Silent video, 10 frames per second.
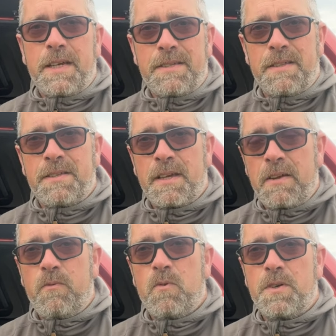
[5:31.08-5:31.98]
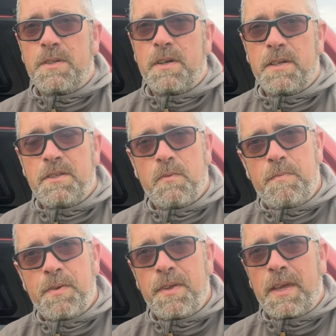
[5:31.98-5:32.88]
is the safe water side, so we
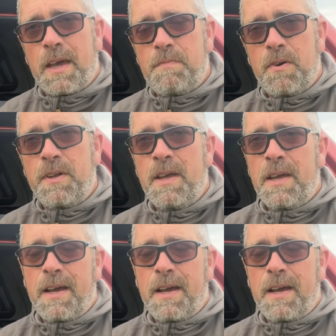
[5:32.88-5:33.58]
put the cap on